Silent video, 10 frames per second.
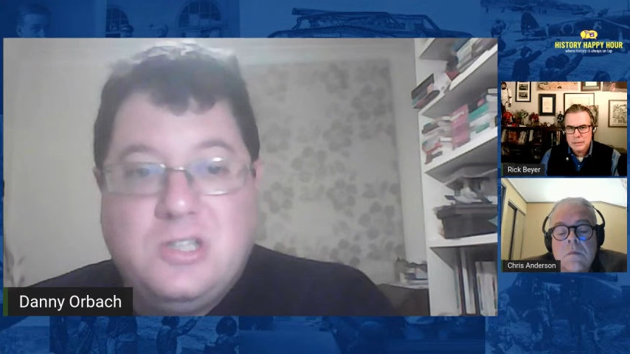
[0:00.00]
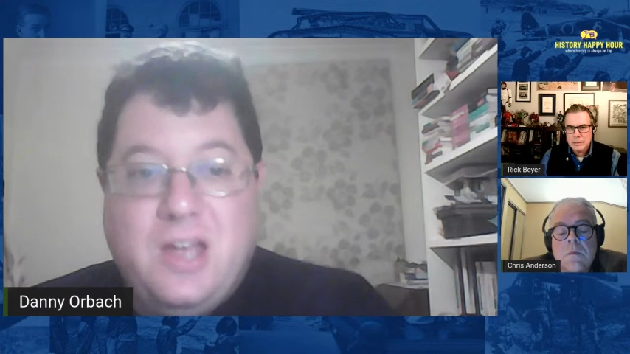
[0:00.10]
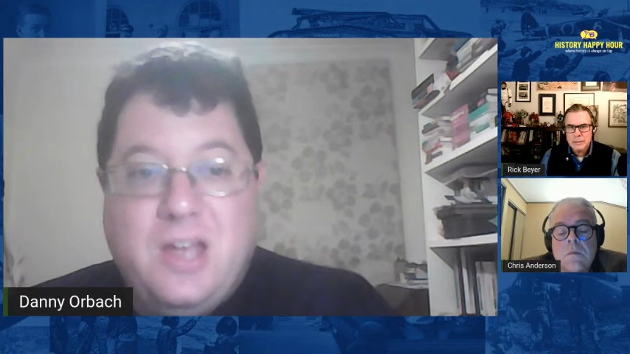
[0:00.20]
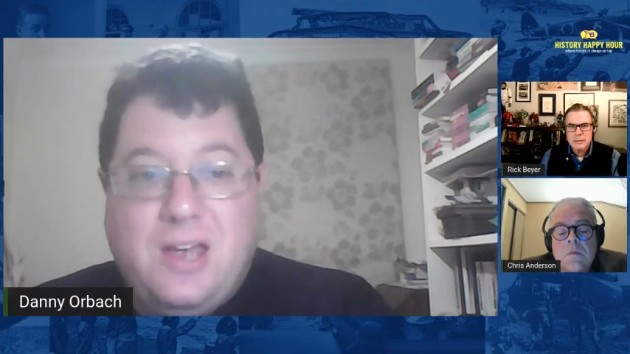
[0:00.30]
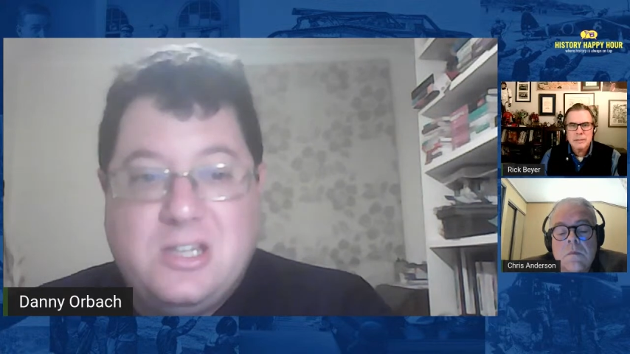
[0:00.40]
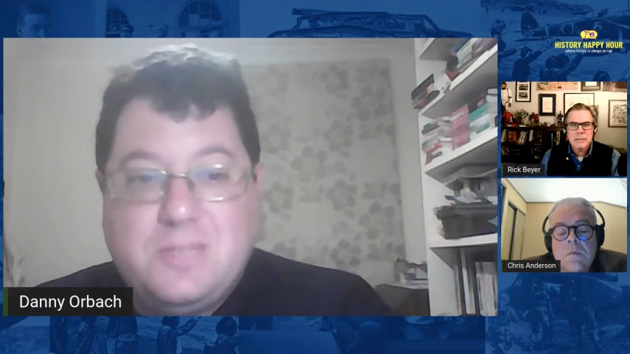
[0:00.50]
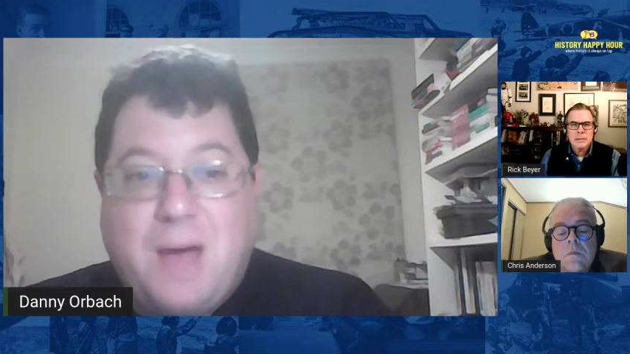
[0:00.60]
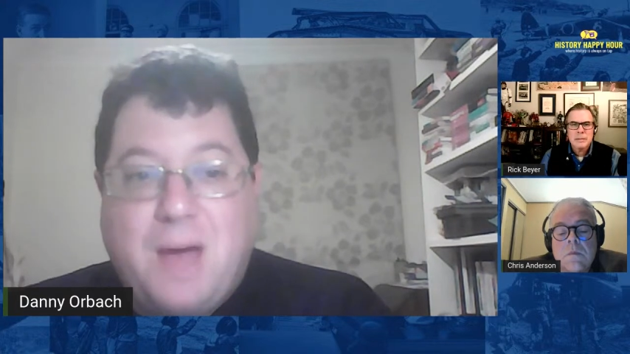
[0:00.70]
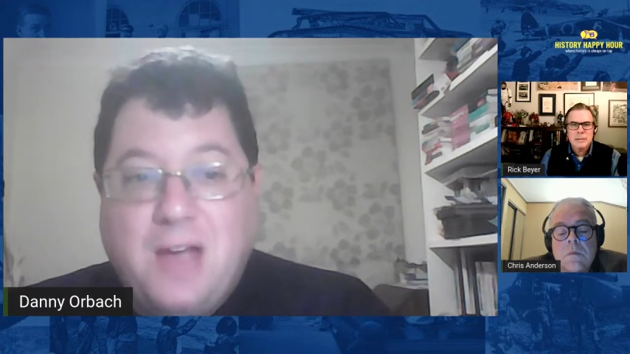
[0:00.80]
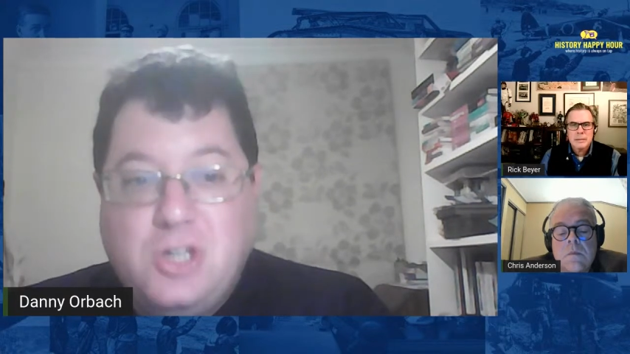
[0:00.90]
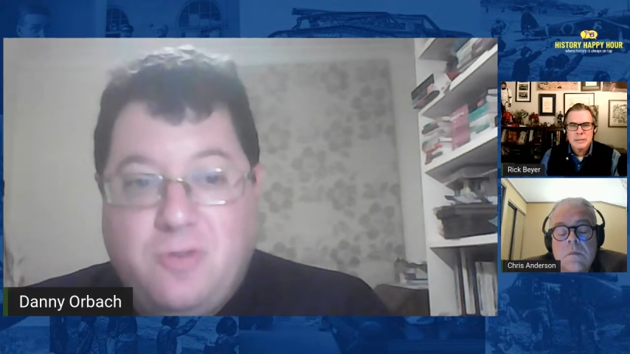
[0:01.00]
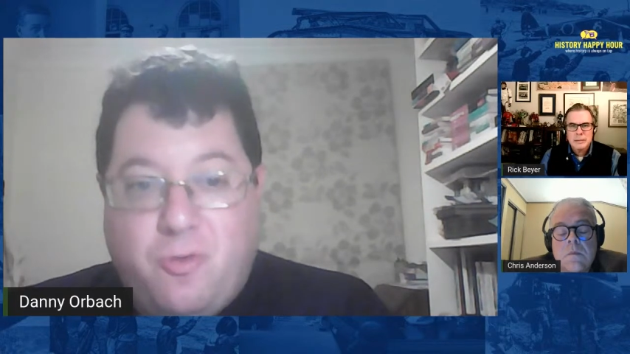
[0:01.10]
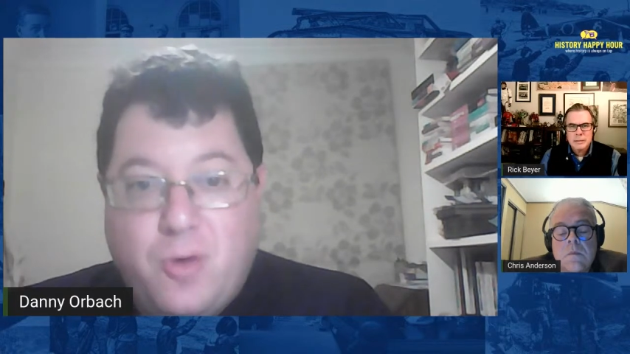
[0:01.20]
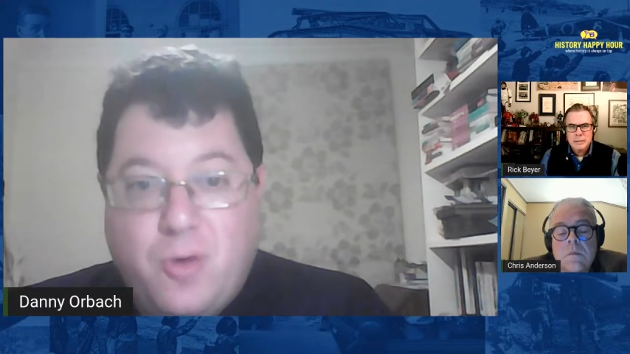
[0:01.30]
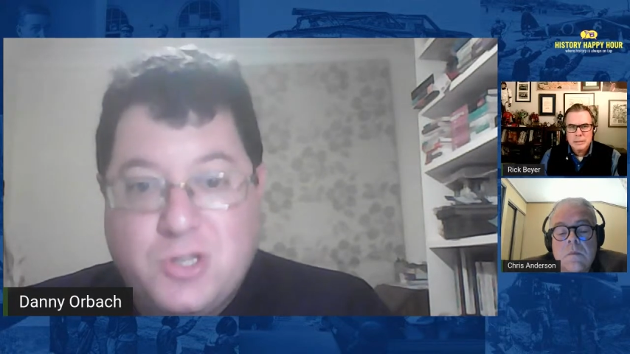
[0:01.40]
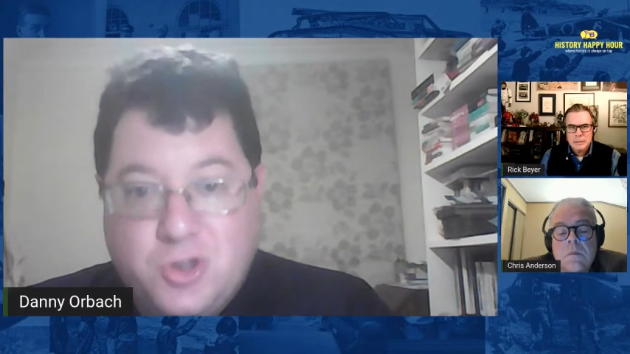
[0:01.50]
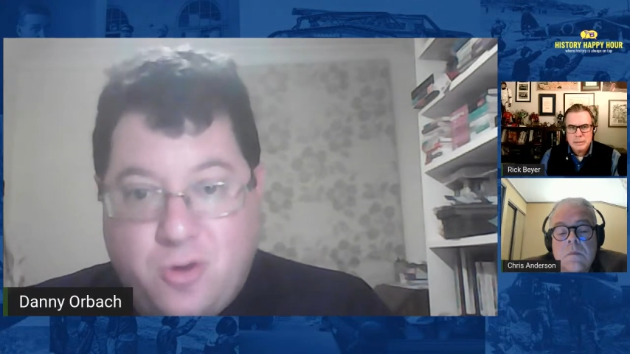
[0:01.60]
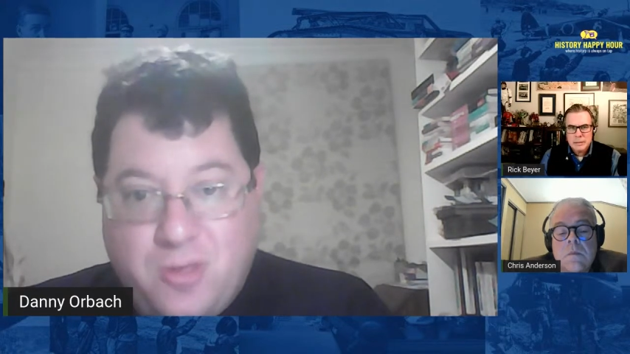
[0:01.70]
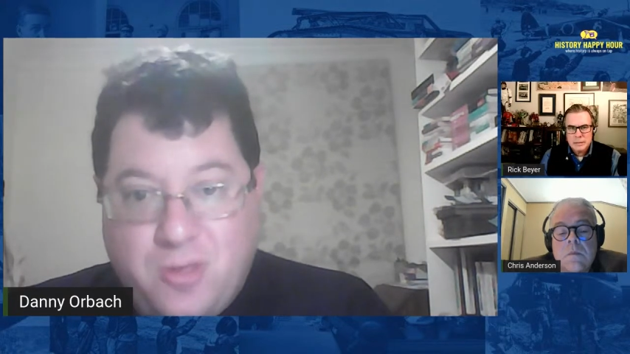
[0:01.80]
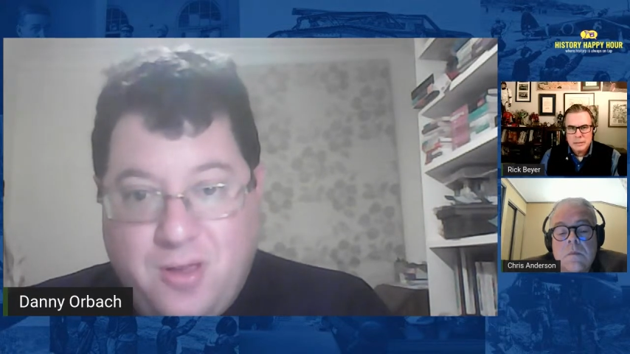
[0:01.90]
Speaker 1: the spy chief of West
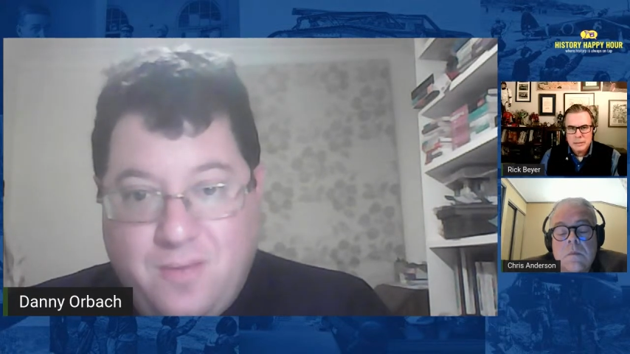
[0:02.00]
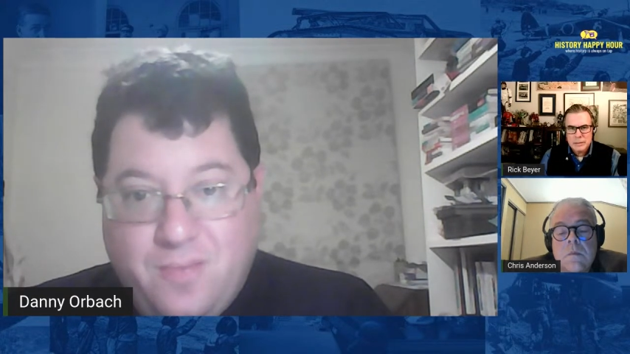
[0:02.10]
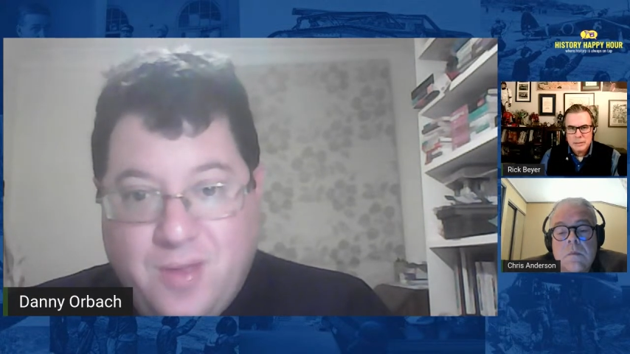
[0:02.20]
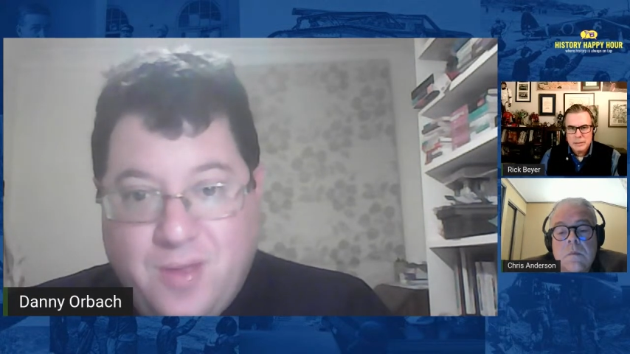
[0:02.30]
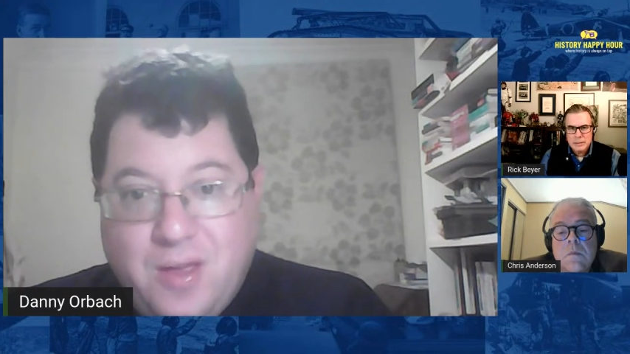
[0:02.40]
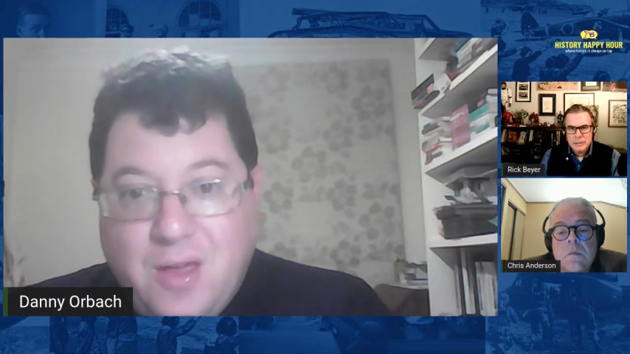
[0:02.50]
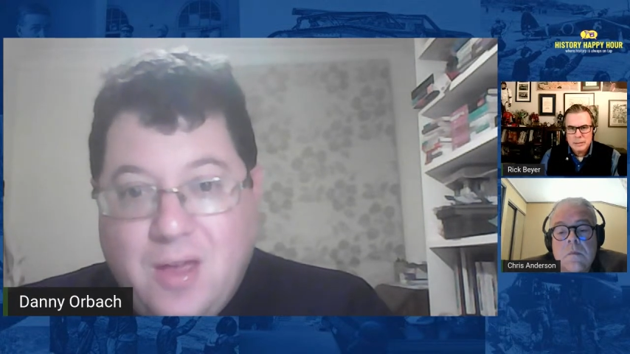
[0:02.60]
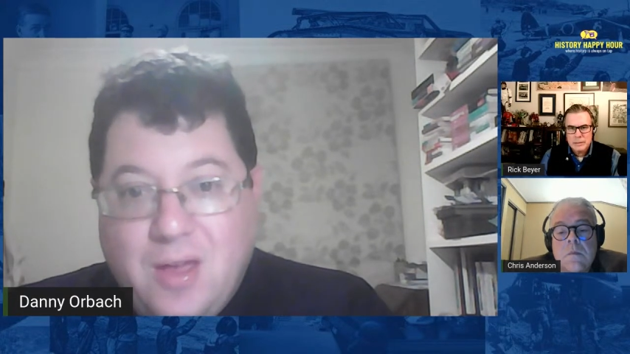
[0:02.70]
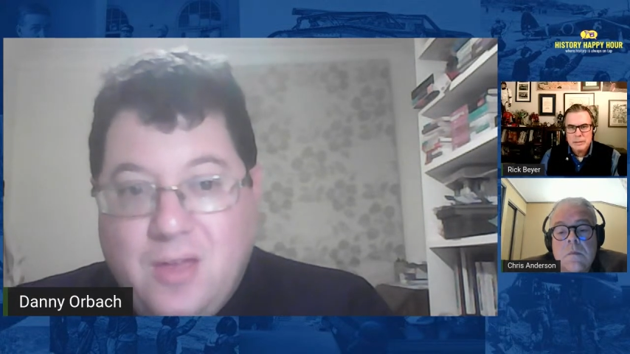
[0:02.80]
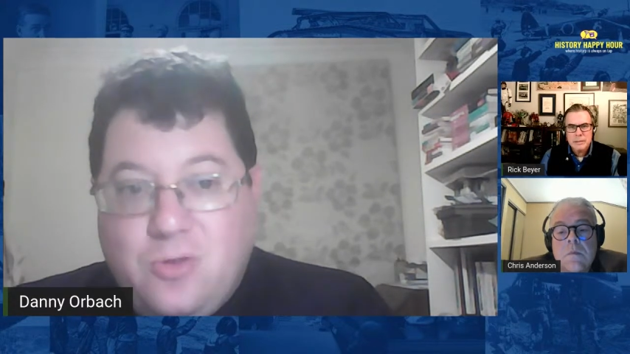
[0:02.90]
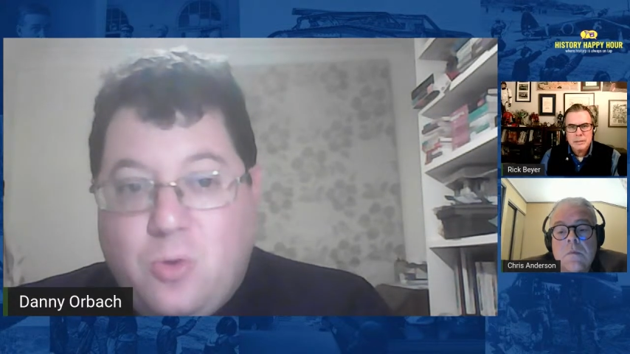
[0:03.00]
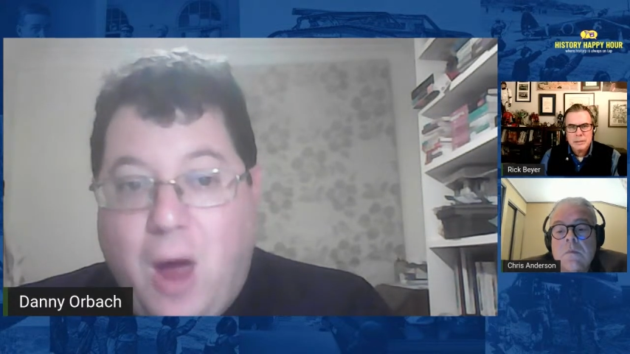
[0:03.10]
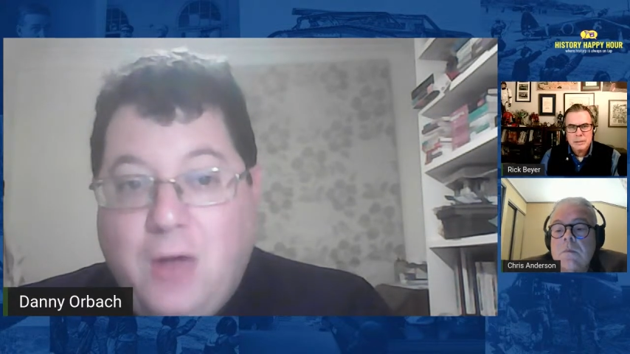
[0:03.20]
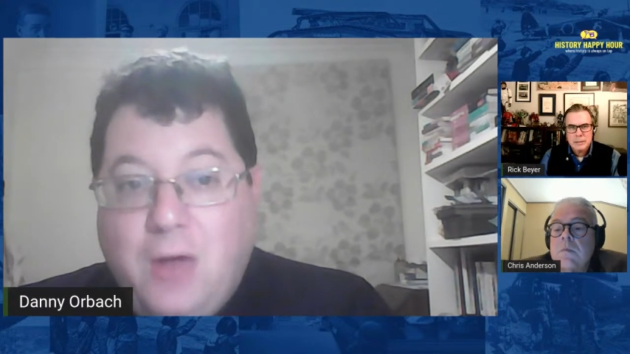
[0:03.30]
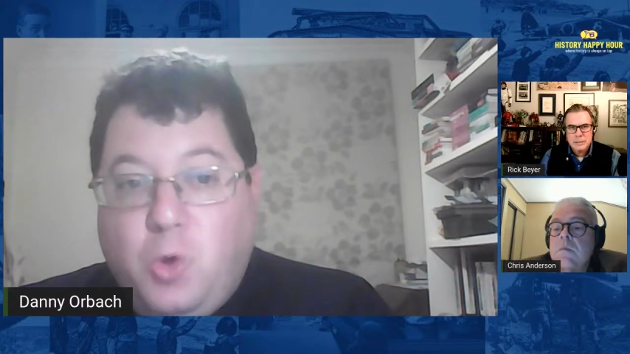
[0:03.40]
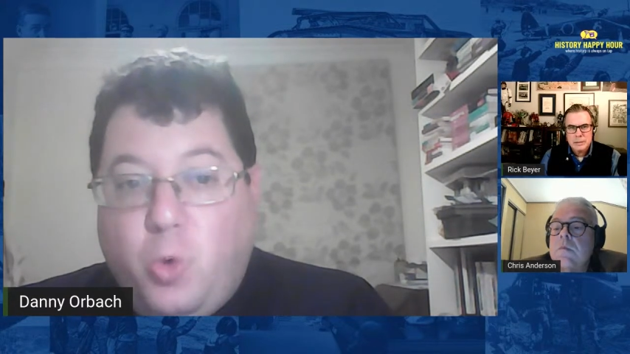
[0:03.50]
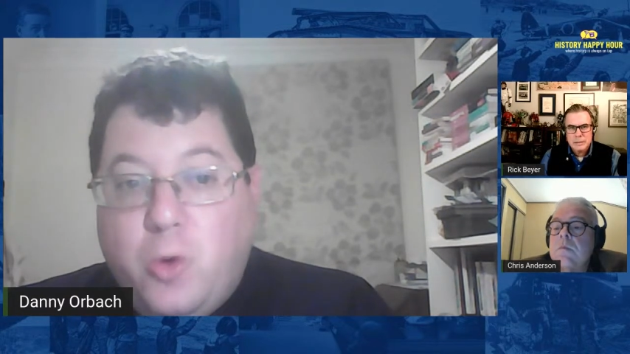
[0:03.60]
Germany, tried to